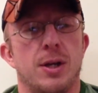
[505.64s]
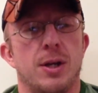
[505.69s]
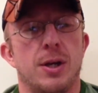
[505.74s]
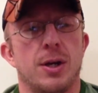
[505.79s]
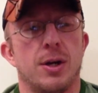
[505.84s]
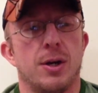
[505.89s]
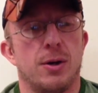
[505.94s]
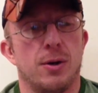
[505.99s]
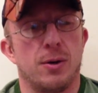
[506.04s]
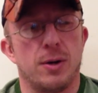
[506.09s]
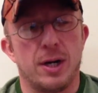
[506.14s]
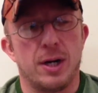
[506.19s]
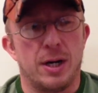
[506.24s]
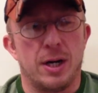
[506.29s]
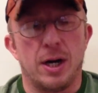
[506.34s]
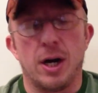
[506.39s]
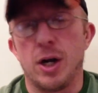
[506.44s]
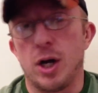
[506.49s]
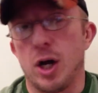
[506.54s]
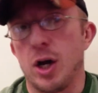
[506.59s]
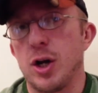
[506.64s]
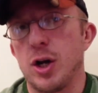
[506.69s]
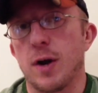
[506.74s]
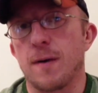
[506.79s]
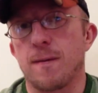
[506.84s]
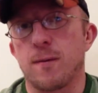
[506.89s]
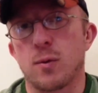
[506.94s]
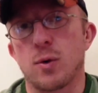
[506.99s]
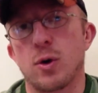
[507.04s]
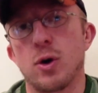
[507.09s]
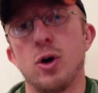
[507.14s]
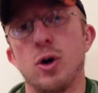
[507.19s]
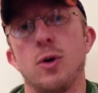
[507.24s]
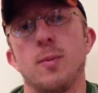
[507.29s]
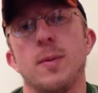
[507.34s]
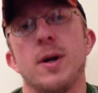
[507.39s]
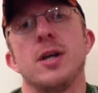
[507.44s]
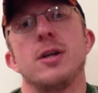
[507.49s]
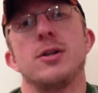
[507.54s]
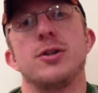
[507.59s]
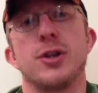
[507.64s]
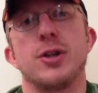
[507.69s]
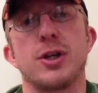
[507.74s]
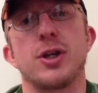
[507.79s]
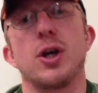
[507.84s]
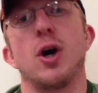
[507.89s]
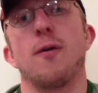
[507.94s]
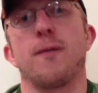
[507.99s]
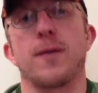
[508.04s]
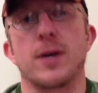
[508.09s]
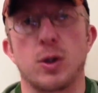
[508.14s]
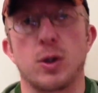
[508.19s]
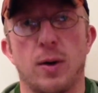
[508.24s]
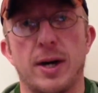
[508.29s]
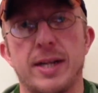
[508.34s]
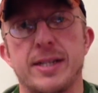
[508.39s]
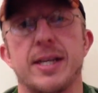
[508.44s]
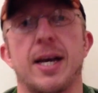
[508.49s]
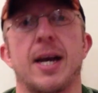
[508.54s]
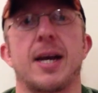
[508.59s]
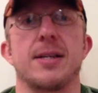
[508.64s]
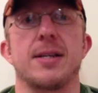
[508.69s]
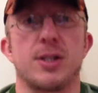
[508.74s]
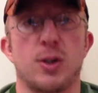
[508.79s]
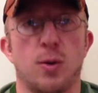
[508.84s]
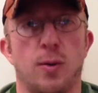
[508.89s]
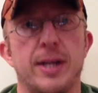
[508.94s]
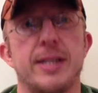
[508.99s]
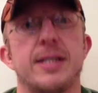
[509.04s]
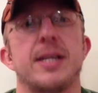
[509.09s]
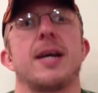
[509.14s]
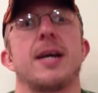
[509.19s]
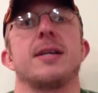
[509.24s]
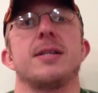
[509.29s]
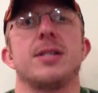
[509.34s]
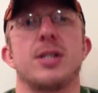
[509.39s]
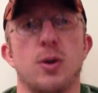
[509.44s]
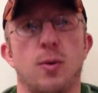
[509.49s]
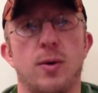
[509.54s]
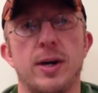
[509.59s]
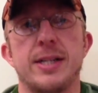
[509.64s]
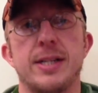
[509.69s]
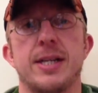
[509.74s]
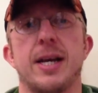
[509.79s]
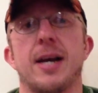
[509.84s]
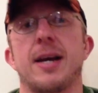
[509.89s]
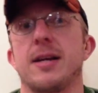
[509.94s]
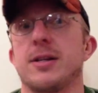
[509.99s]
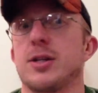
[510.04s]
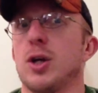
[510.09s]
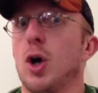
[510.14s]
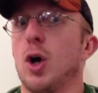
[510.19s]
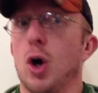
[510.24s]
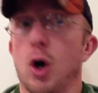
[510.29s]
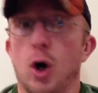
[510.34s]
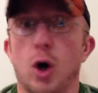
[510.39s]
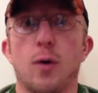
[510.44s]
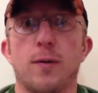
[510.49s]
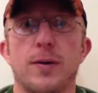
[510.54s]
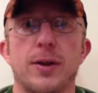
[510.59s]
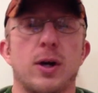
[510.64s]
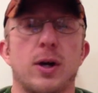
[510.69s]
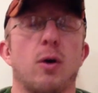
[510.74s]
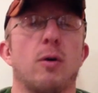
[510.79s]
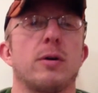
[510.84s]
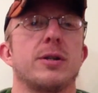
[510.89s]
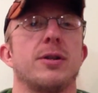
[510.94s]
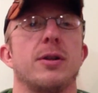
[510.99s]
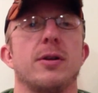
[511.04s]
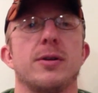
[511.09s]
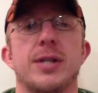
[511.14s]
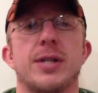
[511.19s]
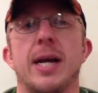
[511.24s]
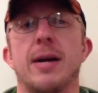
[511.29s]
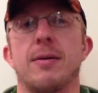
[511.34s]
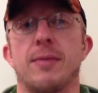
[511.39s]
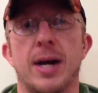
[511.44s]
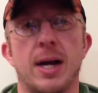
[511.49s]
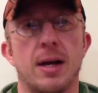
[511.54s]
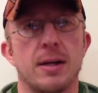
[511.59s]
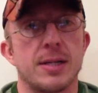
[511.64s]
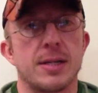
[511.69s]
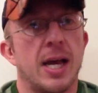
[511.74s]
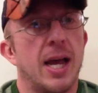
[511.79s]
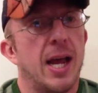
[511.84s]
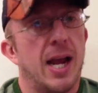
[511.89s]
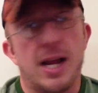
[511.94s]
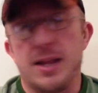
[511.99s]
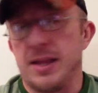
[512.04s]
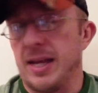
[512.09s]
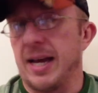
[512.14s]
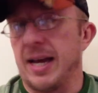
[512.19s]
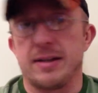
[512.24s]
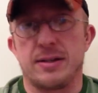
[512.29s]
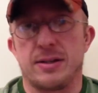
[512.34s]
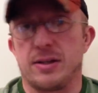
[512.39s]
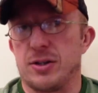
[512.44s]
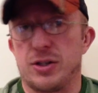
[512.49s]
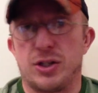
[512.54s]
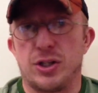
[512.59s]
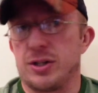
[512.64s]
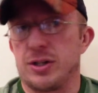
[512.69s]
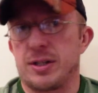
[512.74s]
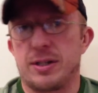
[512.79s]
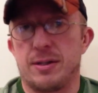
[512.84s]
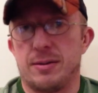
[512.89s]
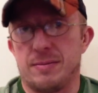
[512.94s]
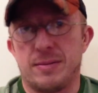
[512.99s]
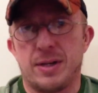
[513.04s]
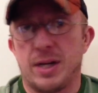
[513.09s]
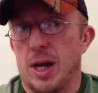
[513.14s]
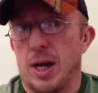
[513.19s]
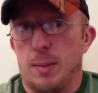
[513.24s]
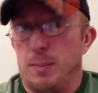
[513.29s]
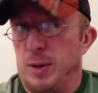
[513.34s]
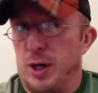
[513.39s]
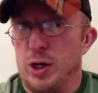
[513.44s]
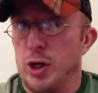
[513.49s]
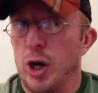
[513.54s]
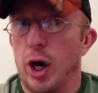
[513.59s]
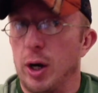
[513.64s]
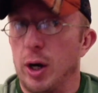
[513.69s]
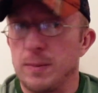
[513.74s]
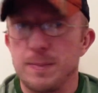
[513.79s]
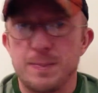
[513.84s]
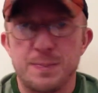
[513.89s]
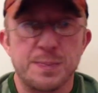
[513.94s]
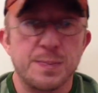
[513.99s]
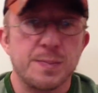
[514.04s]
enough room to go for 20 seconds, 20 seconds, 20 seconds over the course of those 8 rounds? And the answer is just going to be no.